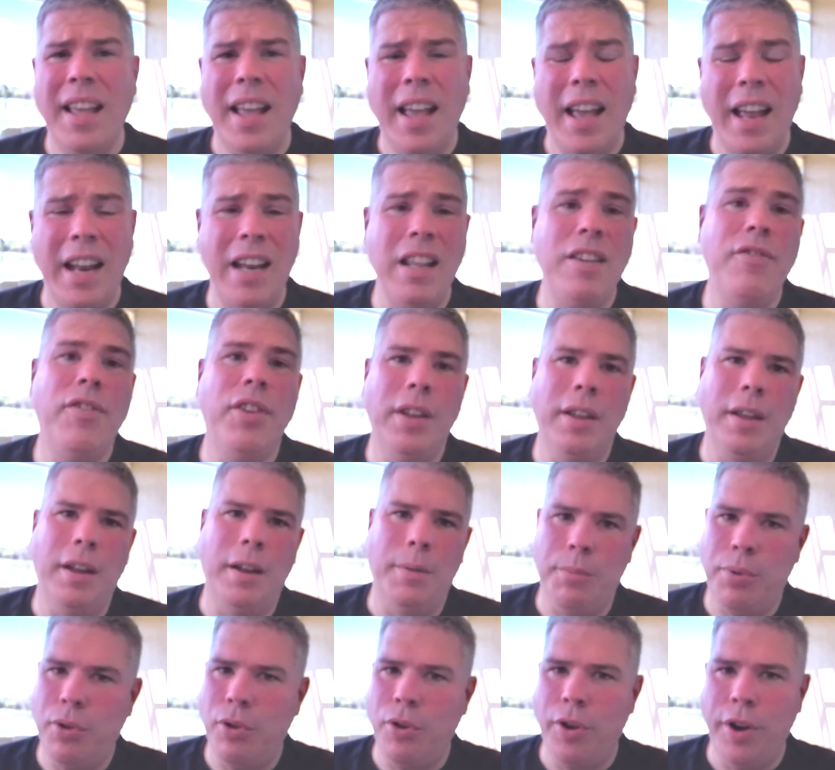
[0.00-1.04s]
And even then,
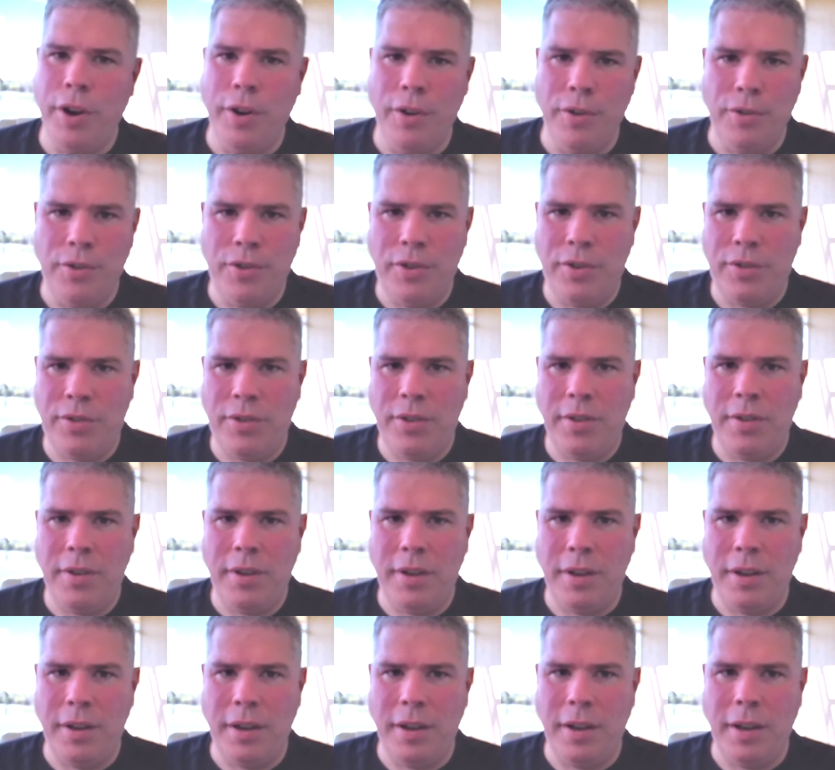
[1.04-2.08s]
employers
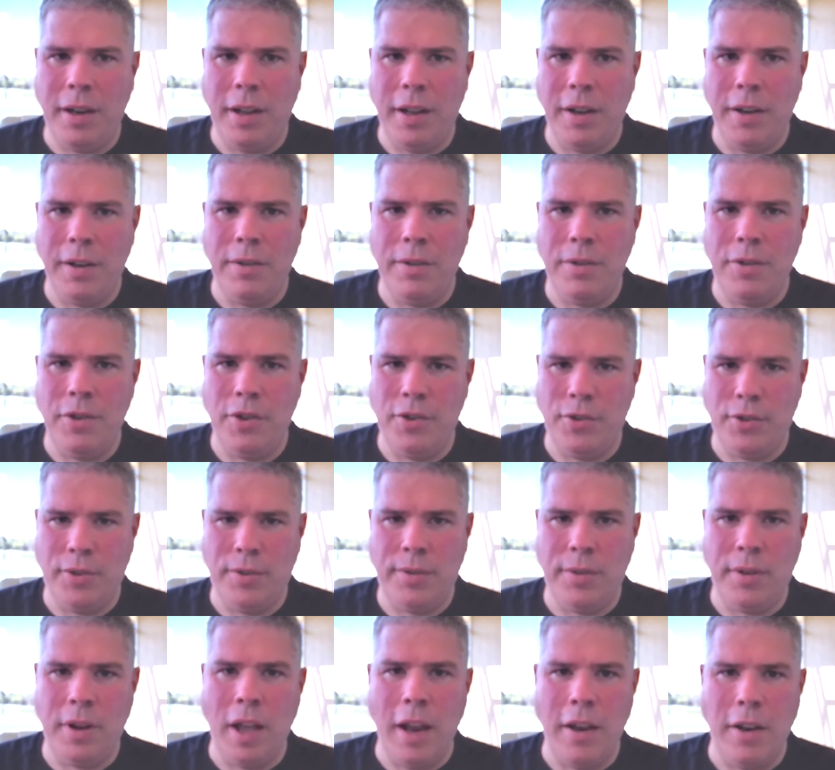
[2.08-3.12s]
and I just
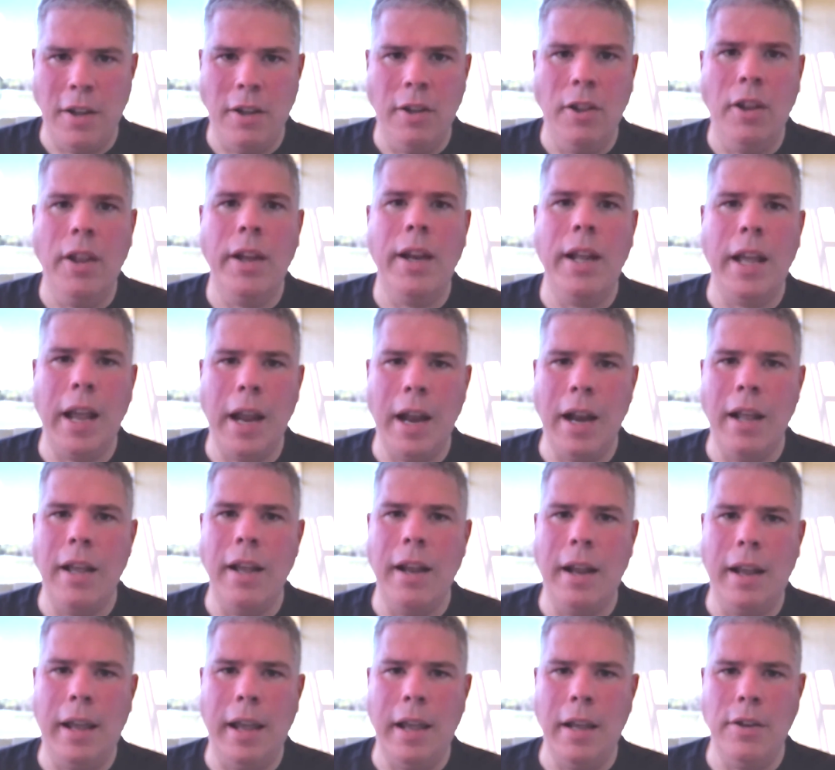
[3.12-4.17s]
got done litigating
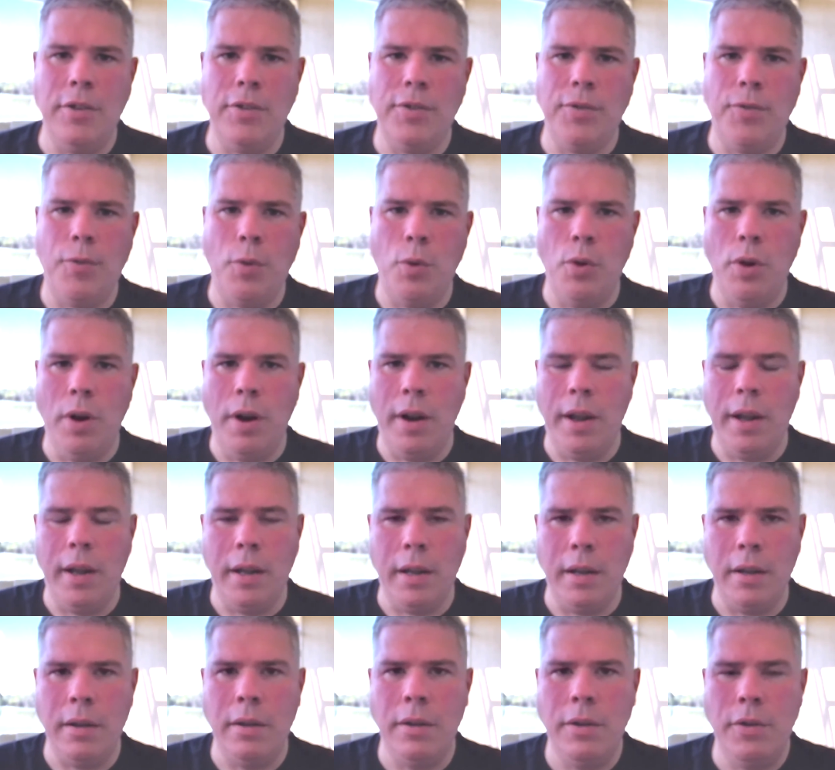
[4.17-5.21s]
a case for
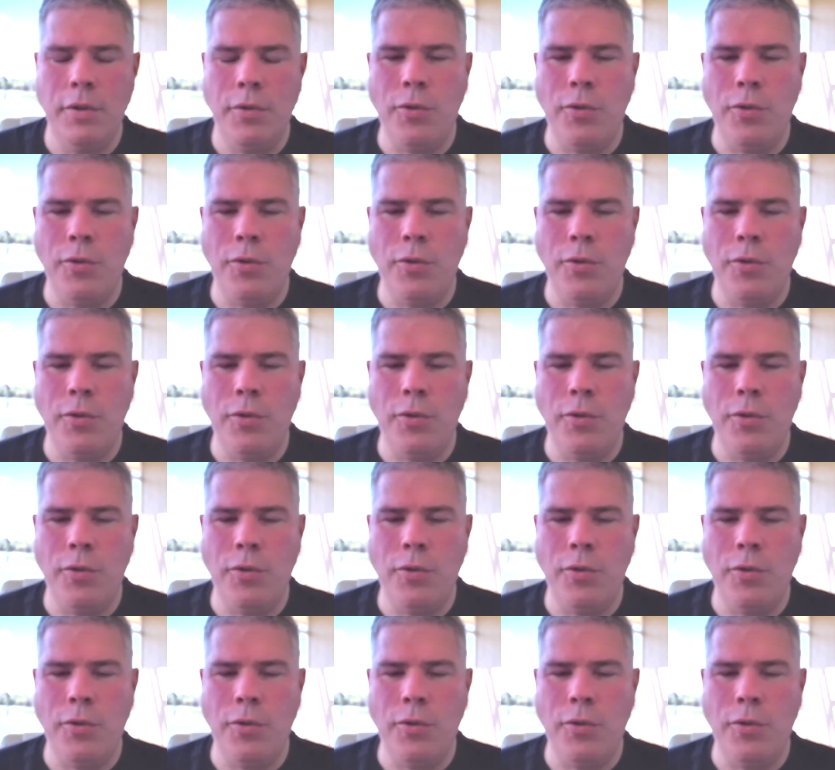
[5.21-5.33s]
a